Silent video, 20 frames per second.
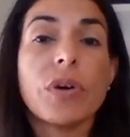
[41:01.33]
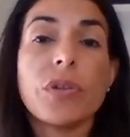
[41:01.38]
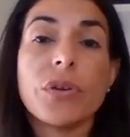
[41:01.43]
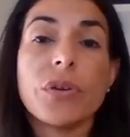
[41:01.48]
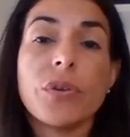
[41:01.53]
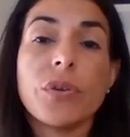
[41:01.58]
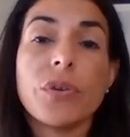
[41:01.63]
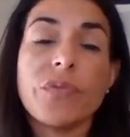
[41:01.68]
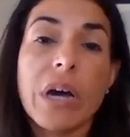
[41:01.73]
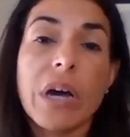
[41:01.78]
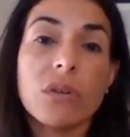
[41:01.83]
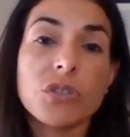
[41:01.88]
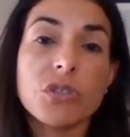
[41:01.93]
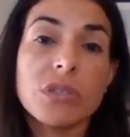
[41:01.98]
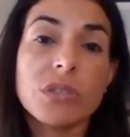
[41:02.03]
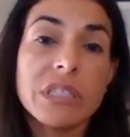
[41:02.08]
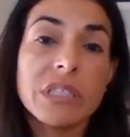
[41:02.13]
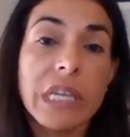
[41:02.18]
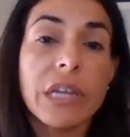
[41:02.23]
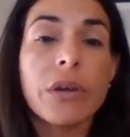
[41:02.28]
you filed
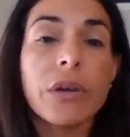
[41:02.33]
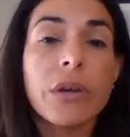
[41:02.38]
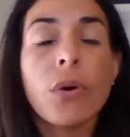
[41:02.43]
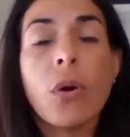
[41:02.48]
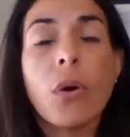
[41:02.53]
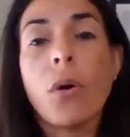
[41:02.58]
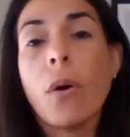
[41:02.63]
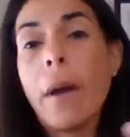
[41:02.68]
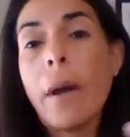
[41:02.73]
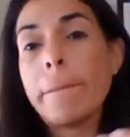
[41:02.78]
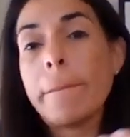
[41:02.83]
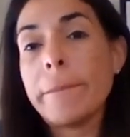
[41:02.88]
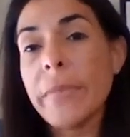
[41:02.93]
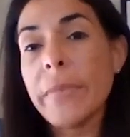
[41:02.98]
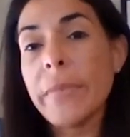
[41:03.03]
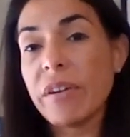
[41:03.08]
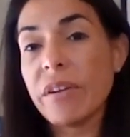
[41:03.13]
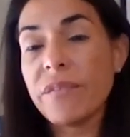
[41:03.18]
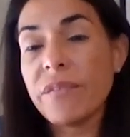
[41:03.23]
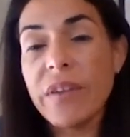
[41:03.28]
single,
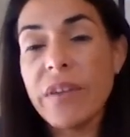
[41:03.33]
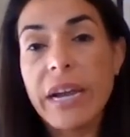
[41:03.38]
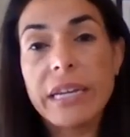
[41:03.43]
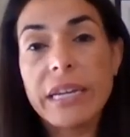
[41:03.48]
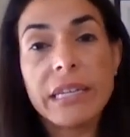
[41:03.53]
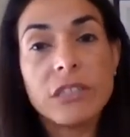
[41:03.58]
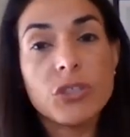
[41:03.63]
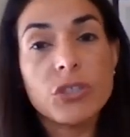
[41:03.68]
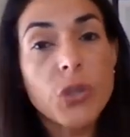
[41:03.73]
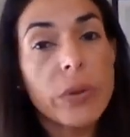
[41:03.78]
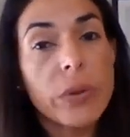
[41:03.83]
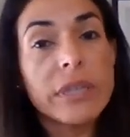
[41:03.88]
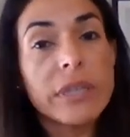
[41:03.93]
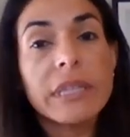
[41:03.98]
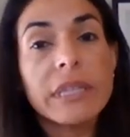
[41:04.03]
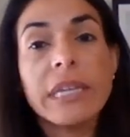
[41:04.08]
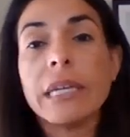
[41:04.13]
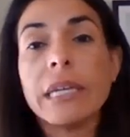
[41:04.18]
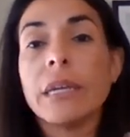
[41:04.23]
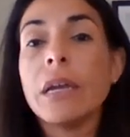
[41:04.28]
married filing
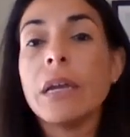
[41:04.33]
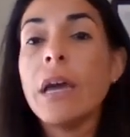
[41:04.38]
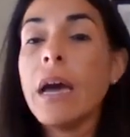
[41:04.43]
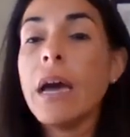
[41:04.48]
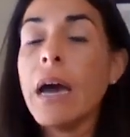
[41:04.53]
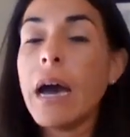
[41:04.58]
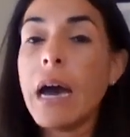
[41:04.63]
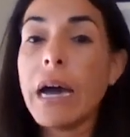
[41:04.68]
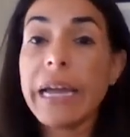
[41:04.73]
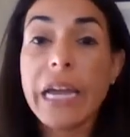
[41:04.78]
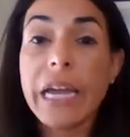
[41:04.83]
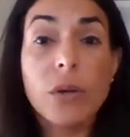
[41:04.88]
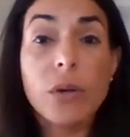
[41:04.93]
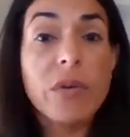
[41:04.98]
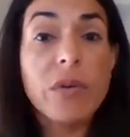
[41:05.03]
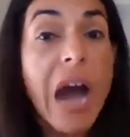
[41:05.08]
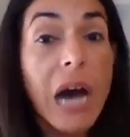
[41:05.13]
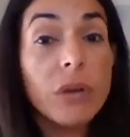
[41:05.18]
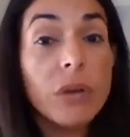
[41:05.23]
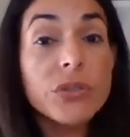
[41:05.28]
jointly, head of
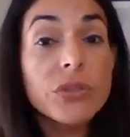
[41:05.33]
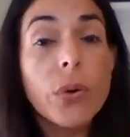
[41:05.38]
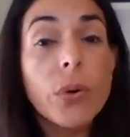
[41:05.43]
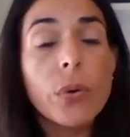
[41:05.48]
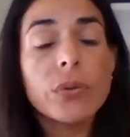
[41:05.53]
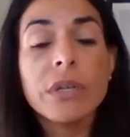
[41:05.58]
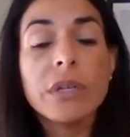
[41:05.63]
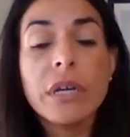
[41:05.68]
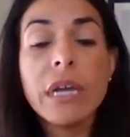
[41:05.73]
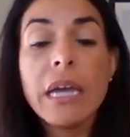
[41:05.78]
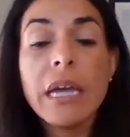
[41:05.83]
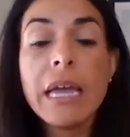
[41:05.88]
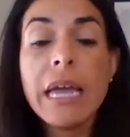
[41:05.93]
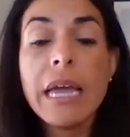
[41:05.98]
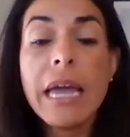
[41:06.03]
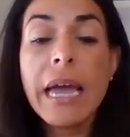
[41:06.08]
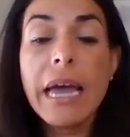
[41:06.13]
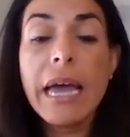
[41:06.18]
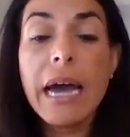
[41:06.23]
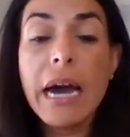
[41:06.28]
household.
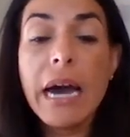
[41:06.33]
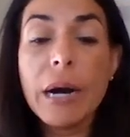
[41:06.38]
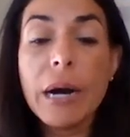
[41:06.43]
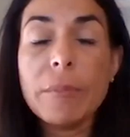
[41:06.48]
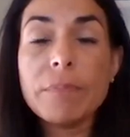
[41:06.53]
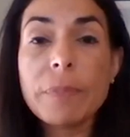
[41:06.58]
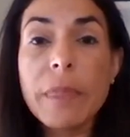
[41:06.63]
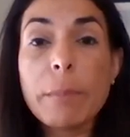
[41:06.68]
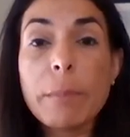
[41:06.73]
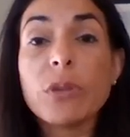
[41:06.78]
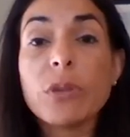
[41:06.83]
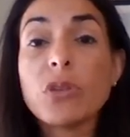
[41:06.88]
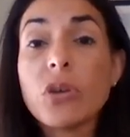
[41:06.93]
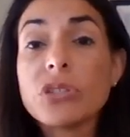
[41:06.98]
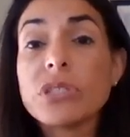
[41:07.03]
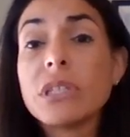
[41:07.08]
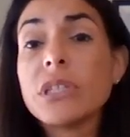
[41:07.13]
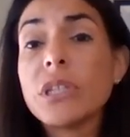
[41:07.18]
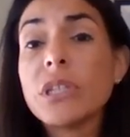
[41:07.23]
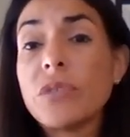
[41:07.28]
But those
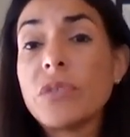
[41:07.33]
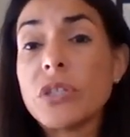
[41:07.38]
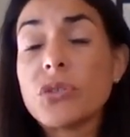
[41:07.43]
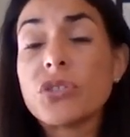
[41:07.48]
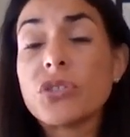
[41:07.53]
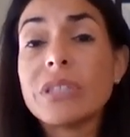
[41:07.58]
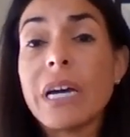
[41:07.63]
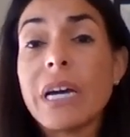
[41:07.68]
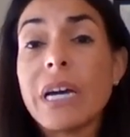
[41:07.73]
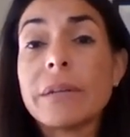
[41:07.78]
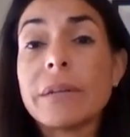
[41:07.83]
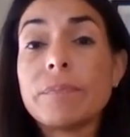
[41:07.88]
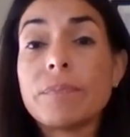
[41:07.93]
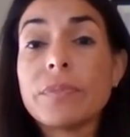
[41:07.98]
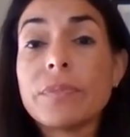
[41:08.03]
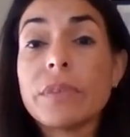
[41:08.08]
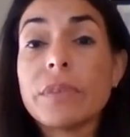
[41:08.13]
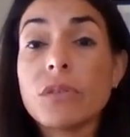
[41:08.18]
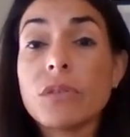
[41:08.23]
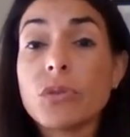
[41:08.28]
individuals that
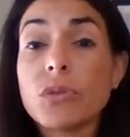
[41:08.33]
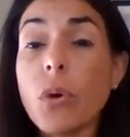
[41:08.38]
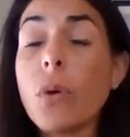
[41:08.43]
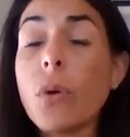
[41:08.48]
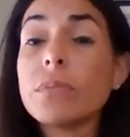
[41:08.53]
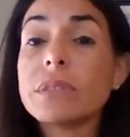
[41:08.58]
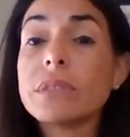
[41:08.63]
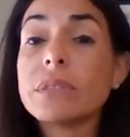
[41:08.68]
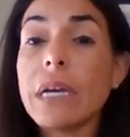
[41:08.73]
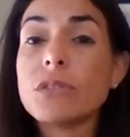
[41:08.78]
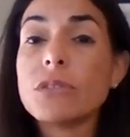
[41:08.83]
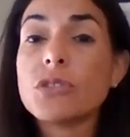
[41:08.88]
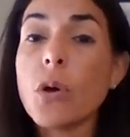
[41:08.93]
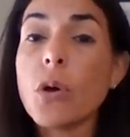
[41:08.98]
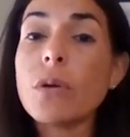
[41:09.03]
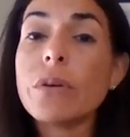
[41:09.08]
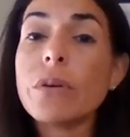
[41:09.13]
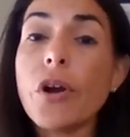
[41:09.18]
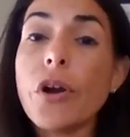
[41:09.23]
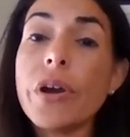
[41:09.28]

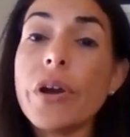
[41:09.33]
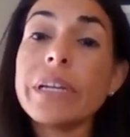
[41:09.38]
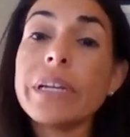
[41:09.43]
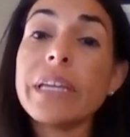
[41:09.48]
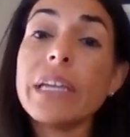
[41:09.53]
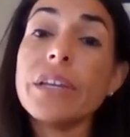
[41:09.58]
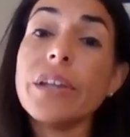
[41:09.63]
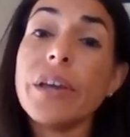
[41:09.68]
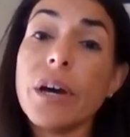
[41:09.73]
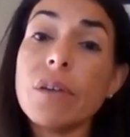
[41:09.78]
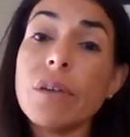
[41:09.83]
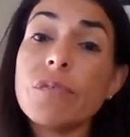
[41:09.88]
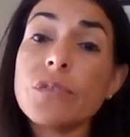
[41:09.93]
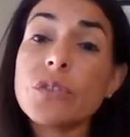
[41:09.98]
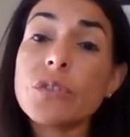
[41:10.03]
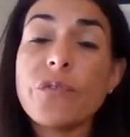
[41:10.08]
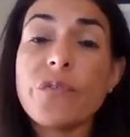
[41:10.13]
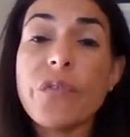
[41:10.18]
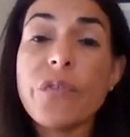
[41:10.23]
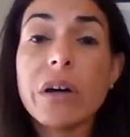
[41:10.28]
don't earn enough
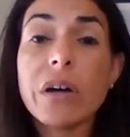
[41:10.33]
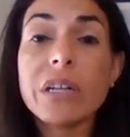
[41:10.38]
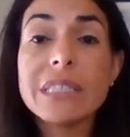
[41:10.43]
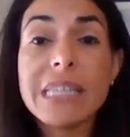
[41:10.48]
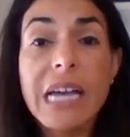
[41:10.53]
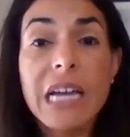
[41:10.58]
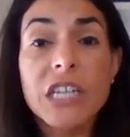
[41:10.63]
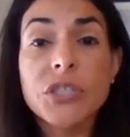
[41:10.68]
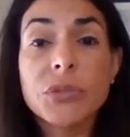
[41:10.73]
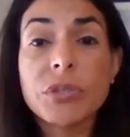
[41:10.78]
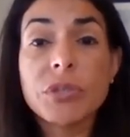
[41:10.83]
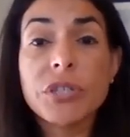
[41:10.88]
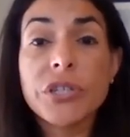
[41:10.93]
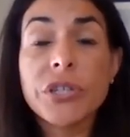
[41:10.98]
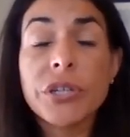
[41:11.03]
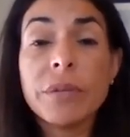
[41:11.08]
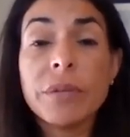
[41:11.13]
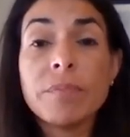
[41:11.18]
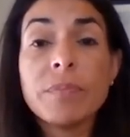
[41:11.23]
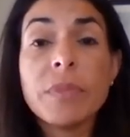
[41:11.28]
to file a tax
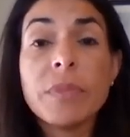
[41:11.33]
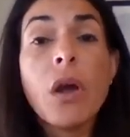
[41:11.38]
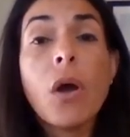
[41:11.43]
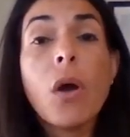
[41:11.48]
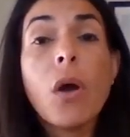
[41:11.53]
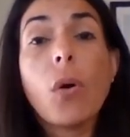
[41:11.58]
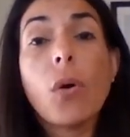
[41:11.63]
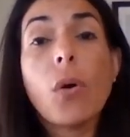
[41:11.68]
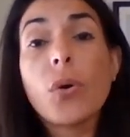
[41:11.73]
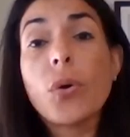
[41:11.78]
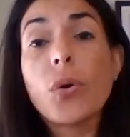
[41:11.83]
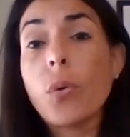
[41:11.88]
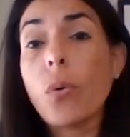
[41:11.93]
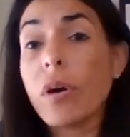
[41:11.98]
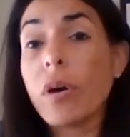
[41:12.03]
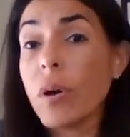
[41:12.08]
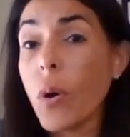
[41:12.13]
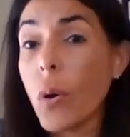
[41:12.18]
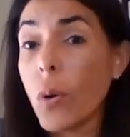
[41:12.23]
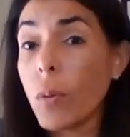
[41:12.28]
return, or who
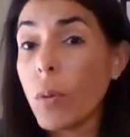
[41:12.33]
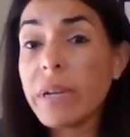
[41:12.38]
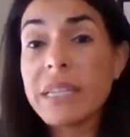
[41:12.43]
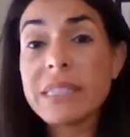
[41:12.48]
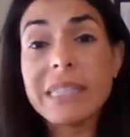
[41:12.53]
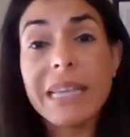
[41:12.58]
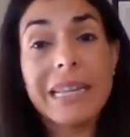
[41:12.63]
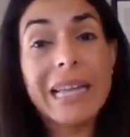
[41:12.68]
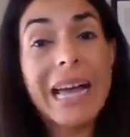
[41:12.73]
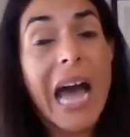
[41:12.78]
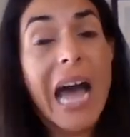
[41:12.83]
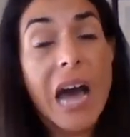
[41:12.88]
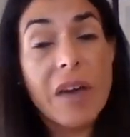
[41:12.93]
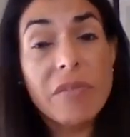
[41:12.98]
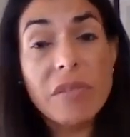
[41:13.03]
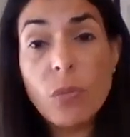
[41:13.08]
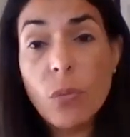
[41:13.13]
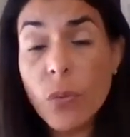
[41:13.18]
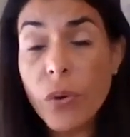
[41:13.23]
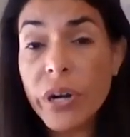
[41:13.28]
are homeless and
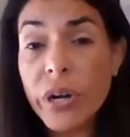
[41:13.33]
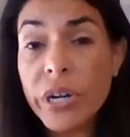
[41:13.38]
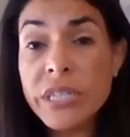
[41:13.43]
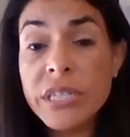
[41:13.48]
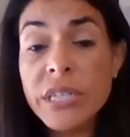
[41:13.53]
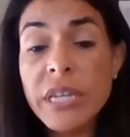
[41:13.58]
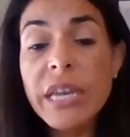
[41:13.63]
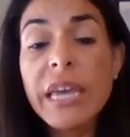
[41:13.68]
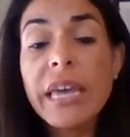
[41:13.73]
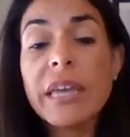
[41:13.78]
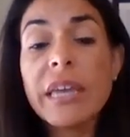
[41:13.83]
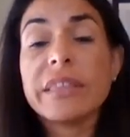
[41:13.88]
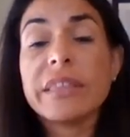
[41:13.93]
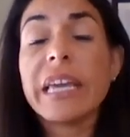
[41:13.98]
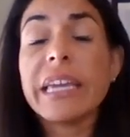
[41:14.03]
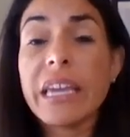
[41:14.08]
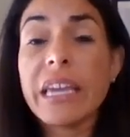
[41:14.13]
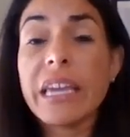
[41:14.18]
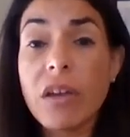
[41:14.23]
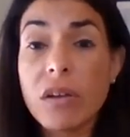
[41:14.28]
haven't worked,
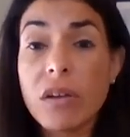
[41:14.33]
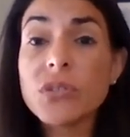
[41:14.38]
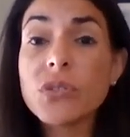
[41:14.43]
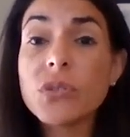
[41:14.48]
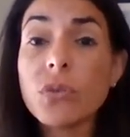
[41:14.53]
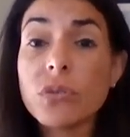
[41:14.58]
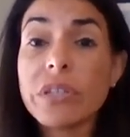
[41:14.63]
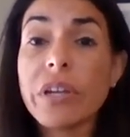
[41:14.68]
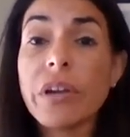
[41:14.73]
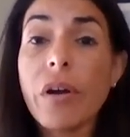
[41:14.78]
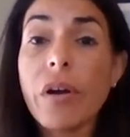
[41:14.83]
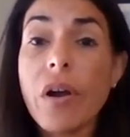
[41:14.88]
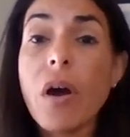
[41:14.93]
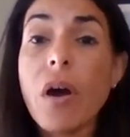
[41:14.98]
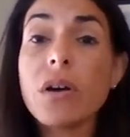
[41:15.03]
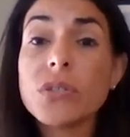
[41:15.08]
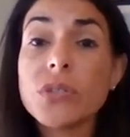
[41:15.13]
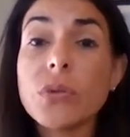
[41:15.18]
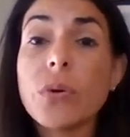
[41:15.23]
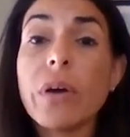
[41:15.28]
they are
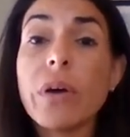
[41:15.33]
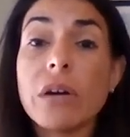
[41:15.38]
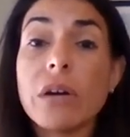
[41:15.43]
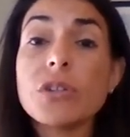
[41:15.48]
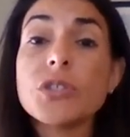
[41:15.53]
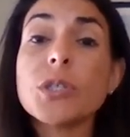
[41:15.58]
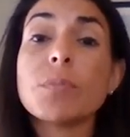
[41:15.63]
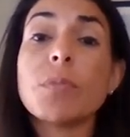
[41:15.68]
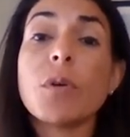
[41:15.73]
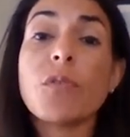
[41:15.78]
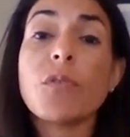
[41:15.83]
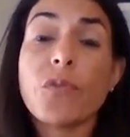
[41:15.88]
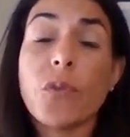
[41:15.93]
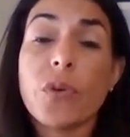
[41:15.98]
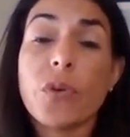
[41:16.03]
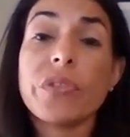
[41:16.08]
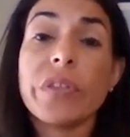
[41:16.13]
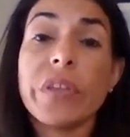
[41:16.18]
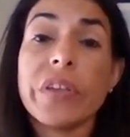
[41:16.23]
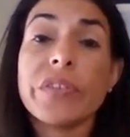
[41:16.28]
also eligible
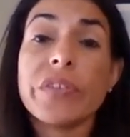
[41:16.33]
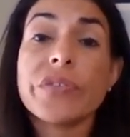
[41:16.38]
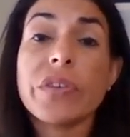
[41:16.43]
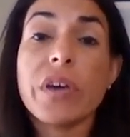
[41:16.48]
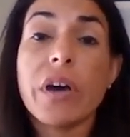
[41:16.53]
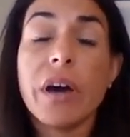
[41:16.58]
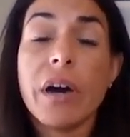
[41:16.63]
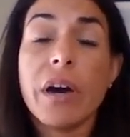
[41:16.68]
for this,